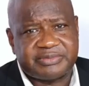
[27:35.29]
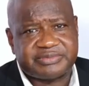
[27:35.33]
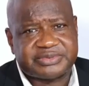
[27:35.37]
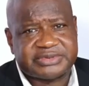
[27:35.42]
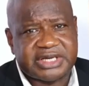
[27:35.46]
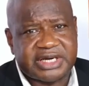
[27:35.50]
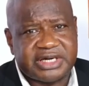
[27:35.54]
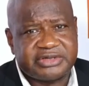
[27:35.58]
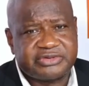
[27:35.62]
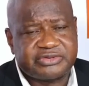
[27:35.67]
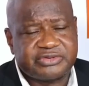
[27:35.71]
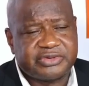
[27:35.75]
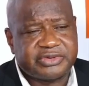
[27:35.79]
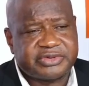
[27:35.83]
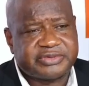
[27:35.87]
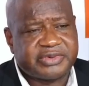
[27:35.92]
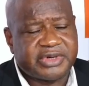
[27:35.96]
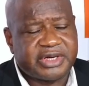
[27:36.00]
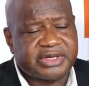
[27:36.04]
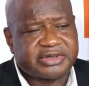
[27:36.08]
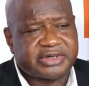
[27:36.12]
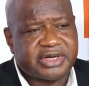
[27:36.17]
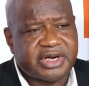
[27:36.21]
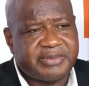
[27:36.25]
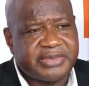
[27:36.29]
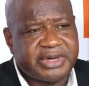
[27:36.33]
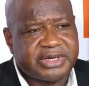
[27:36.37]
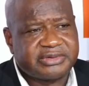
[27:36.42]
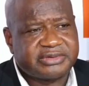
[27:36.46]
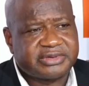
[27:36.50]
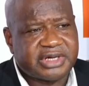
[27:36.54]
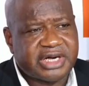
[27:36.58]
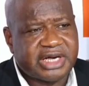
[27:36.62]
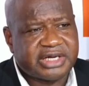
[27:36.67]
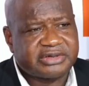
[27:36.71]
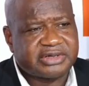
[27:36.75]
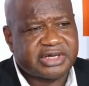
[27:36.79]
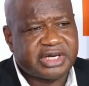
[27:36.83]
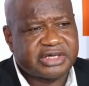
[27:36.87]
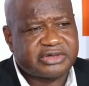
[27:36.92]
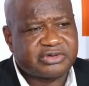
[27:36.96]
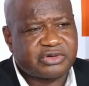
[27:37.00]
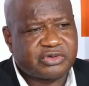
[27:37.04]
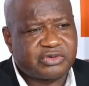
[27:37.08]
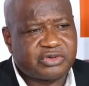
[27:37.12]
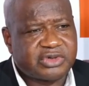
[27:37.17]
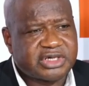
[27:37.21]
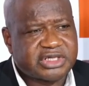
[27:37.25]
I'm telling you, I
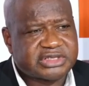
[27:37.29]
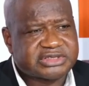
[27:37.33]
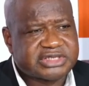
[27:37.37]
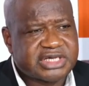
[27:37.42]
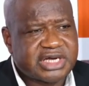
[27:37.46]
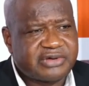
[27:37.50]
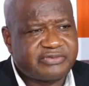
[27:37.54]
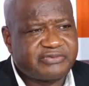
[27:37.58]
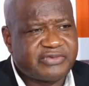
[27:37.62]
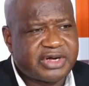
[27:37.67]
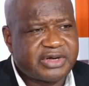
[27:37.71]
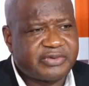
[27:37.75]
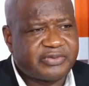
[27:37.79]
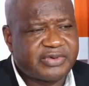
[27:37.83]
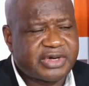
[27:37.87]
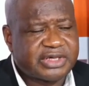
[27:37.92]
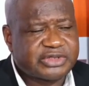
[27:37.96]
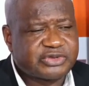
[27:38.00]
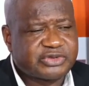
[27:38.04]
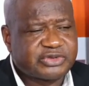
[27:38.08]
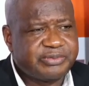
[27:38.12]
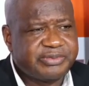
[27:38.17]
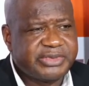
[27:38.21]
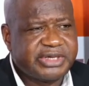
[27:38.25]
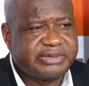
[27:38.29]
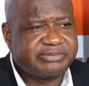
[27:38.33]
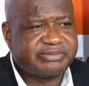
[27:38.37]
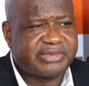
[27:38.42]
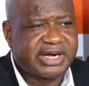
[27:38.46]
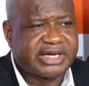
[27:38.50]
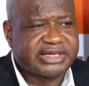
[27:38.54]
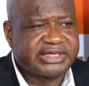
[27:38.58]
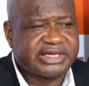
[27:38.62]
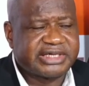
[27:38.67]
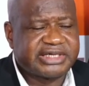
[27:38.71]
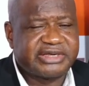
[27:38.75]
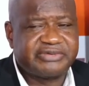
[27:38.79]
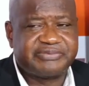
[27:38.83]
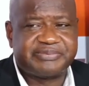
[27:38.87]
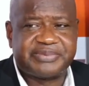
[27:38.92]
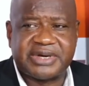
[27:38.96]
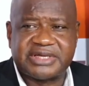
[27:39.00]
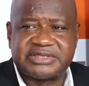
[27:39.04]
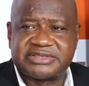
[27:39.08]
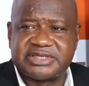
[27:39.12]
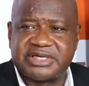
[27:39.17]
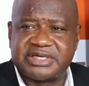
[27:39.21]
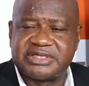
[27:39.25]
don't understand what you mean by they give
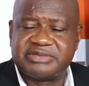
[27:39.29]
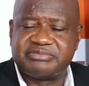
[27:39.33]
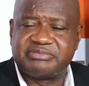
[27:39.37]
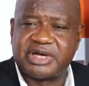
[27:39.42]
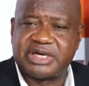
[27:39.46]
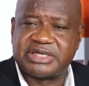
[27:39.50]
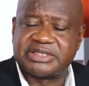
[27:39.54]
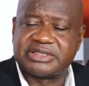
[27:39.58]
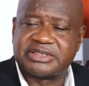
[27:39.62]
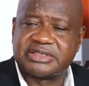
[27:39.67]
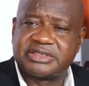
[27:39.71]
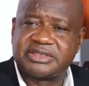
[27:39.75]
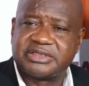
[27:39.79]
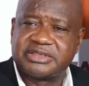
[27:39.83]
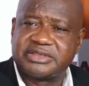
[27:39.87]
president the money.